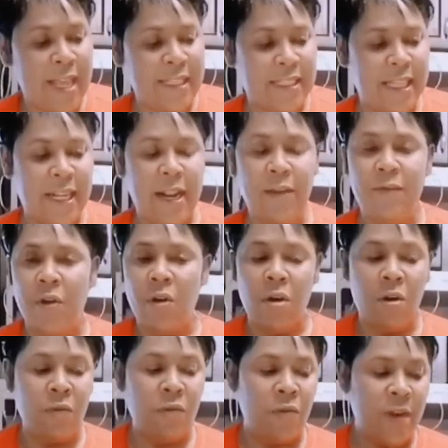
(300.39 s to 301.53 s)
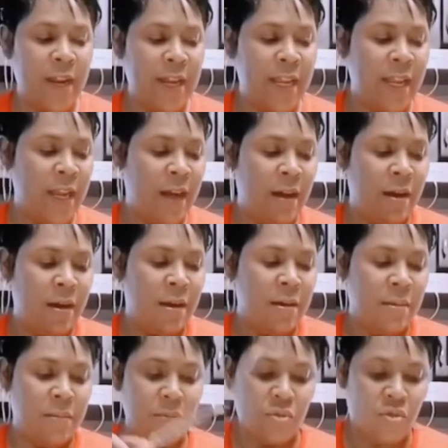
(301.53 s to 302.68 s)
that I've already
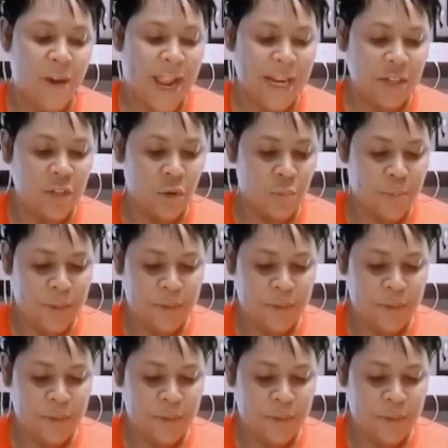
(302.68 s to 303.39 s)
cracked open.